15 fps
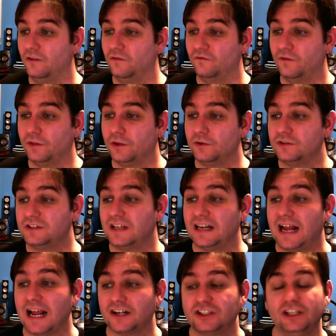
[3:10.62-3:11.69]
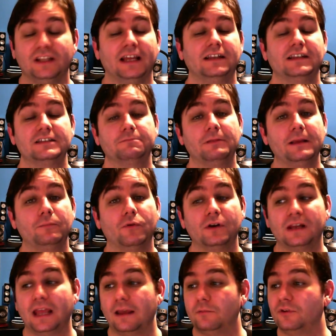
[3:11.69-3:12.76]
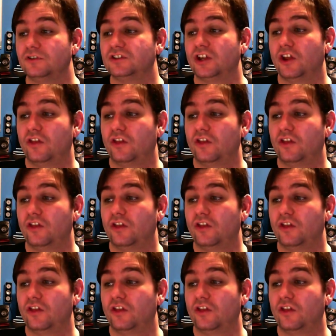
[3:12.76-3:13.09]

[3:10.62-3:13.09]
For those that actually like DisplayPort cables,